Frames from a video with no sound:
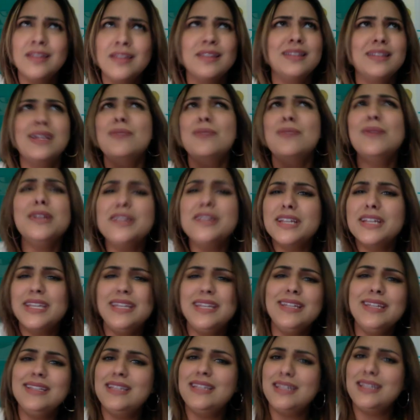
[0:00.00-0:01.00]
Now, what are
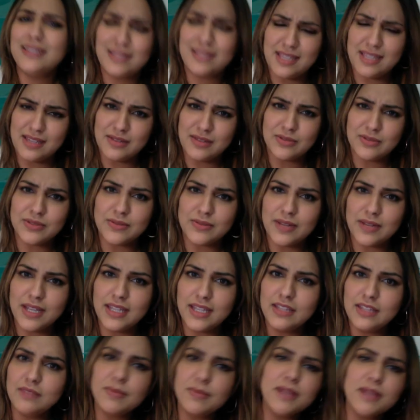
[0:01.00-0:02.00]
key details, right?
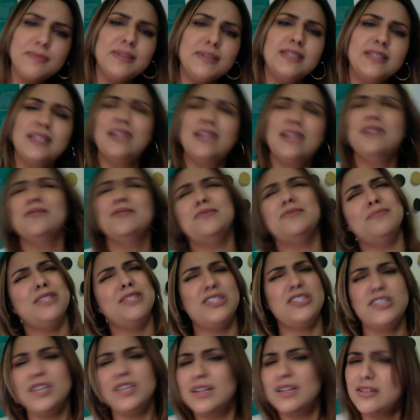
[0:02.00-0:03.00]
You might be saying, Miss
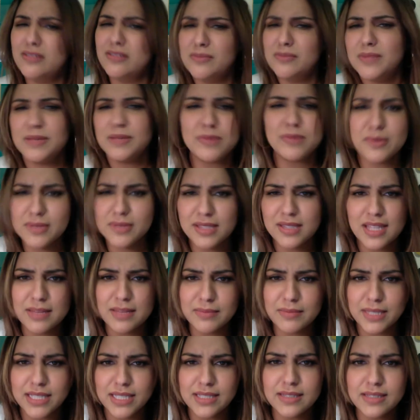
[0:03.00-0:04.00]
G, I don't remember what that
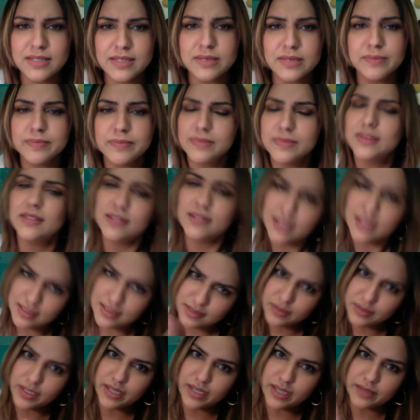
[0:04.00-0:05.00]
means. That's
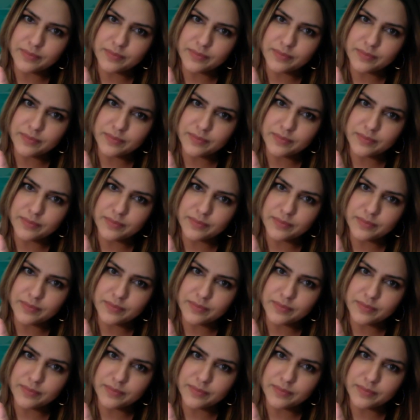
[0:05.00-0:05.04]
okay.